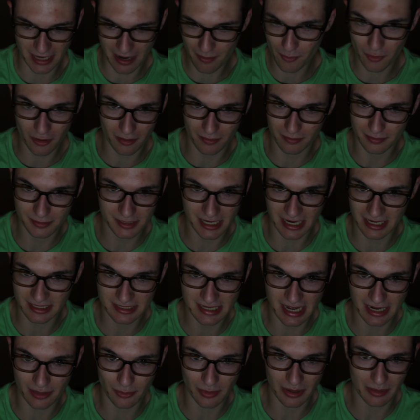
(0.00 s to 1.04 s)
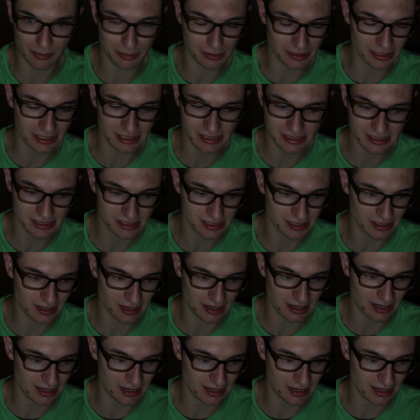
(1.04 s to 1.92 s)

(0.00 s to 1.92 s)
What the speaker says: Kenmore Tonawanda police,